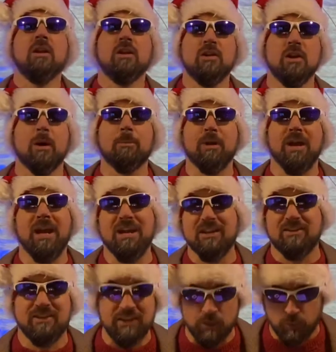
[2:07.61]
number eight
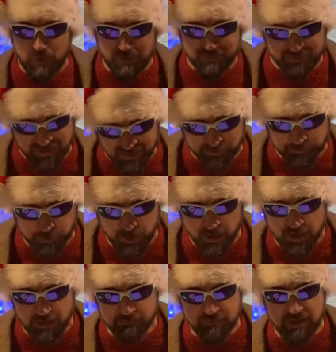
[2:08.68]
as he wins his
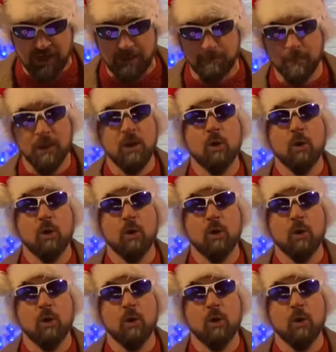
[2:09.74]
playoff game.